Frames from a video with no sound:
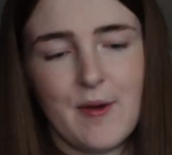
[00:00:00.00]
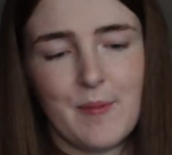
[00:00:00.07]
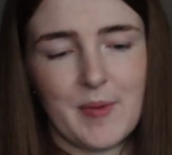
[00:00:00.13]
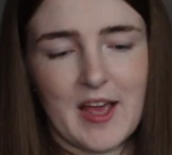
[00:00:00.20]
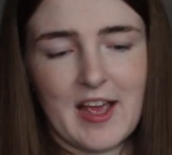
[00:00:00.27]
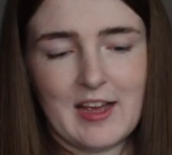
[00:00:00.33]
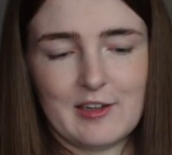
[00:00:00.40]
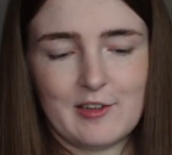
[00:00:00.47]

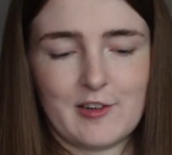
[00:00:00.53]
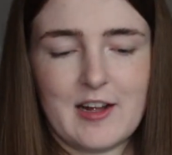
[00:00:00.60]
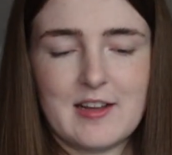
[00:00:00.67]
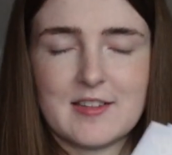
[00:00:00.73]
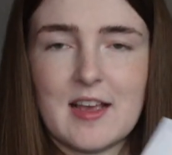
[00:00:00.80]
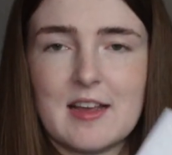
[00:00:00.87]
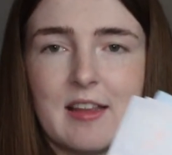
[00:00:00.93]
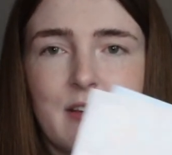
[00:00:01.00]
by Hannah
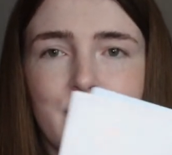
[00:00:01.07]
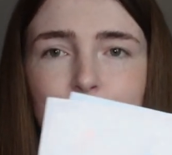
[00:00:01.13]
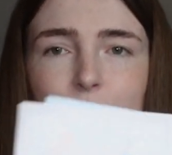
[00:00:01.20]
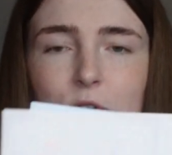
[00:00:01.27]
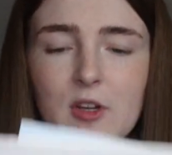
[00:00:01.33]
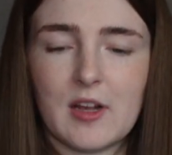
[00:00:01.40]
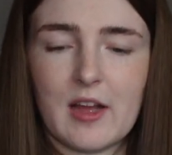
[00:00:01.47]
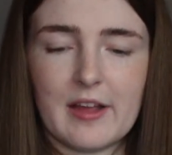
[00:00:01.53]
Grace, and they've all
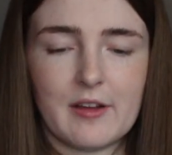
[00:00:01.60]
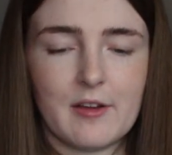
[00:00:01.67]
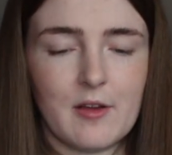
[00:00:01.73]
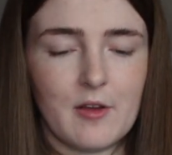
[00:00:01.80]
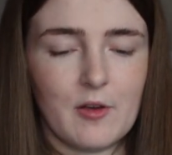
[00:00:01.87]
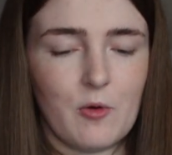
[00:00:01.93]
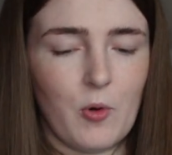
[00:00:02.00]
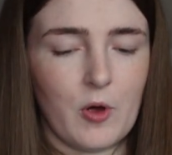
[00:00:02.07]
got like
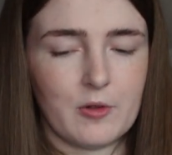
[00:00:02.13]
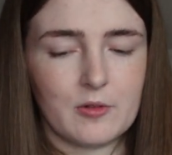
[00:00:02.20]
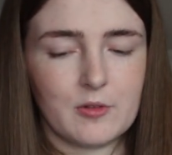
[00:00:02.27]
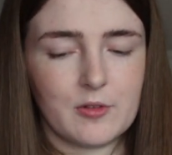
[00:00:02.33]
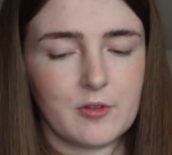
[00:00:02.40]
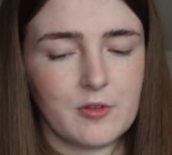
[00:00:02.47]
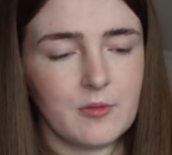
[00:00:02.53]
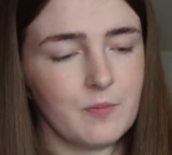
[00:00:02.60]

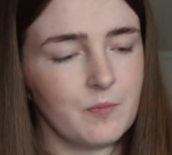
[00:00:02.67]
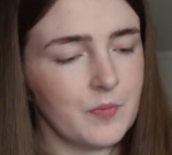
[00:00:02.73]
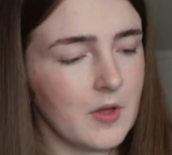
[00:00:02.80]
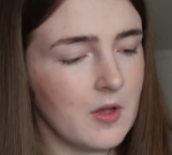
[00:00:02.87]
quotes